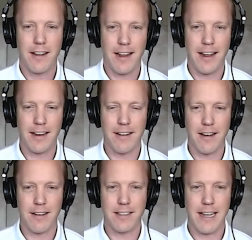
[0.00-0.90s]
And
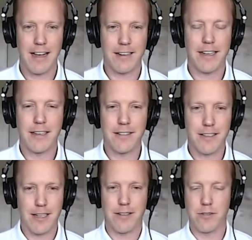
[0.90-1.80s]

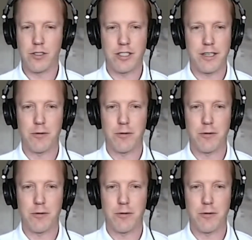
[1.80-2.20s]
it